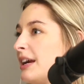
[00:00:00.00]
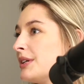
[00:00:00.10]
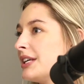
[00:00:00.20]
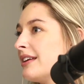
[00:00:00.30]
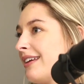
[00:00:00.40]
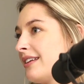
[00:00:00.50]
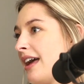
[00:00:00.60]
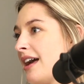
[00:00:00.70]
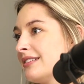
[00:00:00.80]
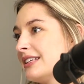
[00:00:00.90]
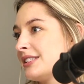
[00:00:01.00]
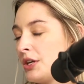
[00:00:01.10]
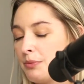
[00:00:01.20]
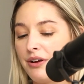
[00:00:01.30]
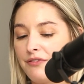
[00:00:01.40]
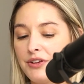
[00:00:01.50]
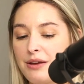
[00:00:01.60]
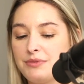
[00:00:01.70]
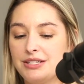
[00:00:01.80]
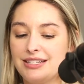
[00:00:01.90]
I really like that. That's a good point for
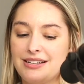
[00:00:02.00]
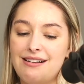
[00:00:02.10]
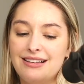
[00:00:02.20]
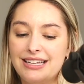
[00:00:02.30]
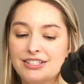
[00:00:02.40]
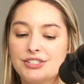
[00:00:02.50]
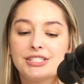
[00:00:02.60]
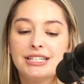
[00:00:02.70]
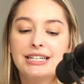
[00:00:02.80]
them to acknowledge.